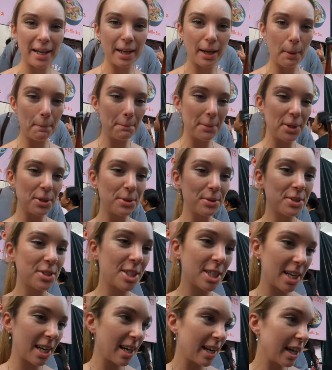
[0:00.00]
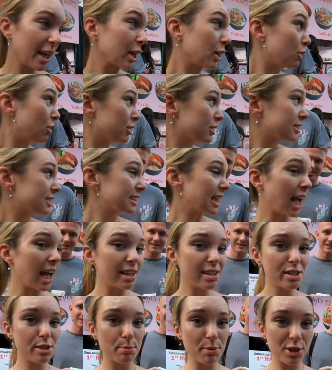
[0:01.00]
my kombucha. cost
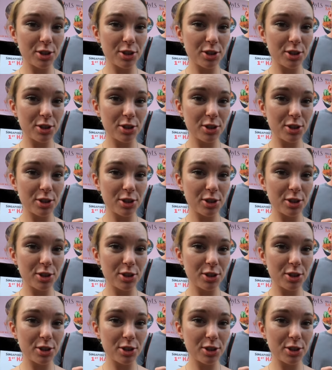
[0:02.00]
as